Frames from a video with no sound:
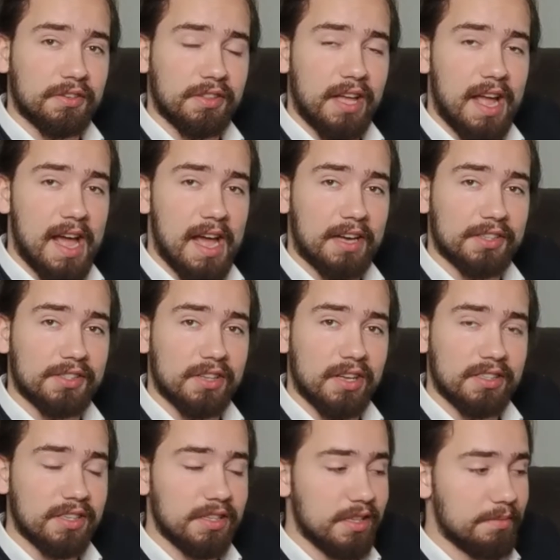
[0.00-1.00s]
the
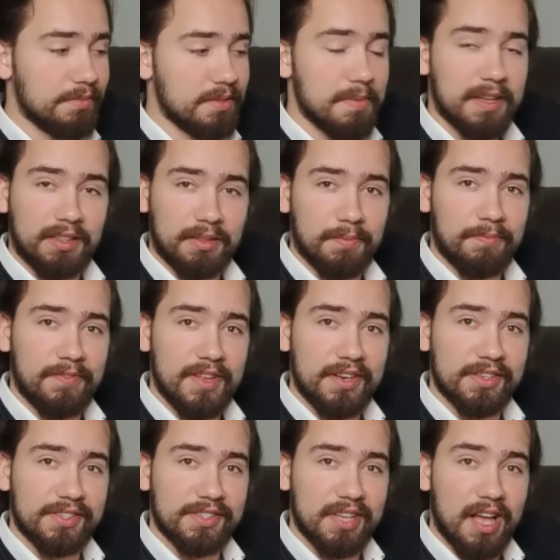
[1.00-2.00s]
hacksaw to them to make them
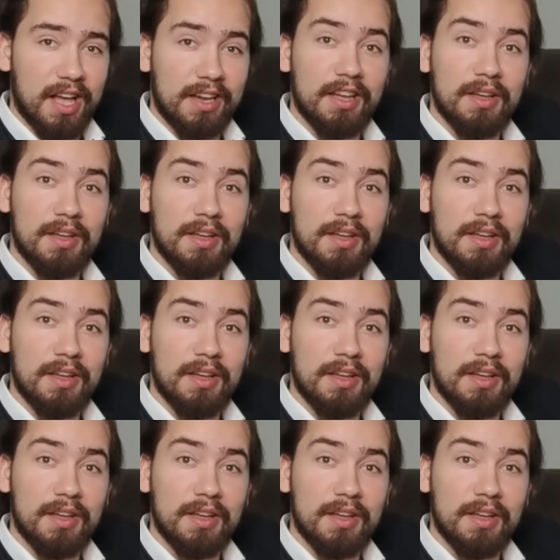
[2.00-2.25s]
fit inside,